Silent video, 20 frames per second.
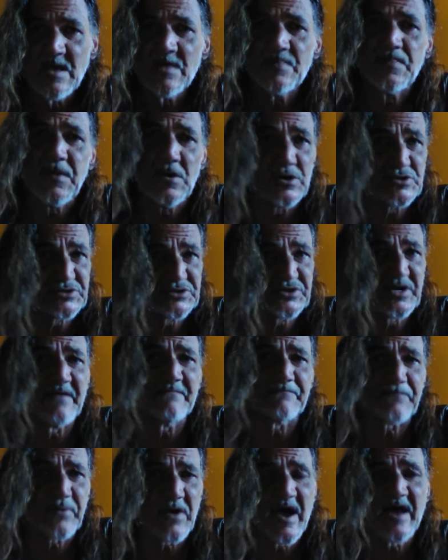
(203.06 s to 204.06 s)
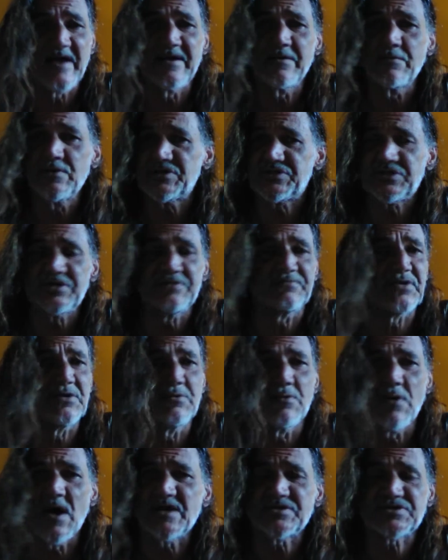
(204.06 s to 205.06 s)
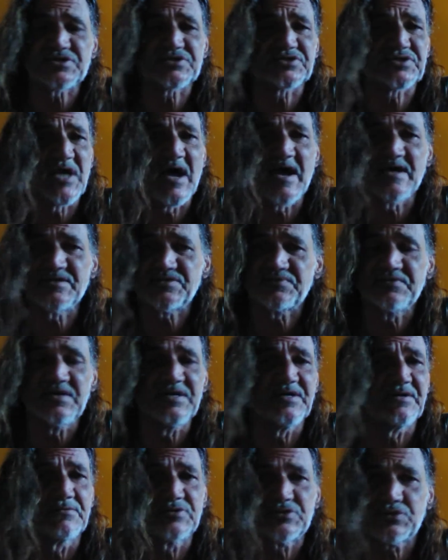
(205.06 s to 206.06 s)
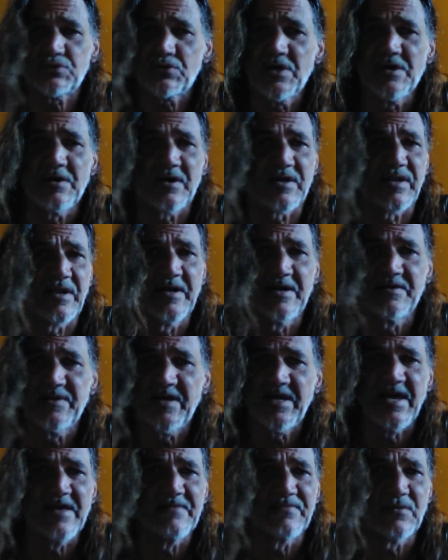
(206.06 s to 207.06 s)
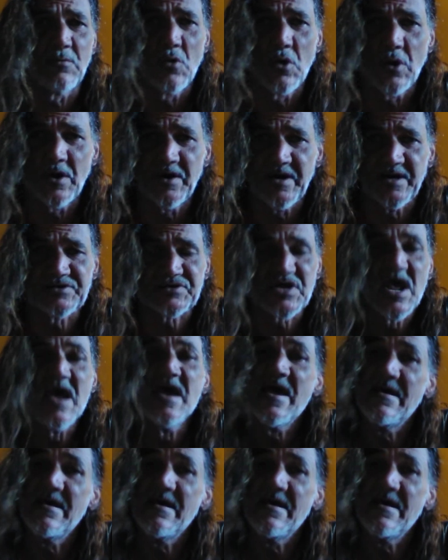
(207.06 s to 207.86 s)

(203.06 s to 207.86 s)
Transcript: Thursday and Friday, which if you watch the science feed, it was real clear. They gave the warnings.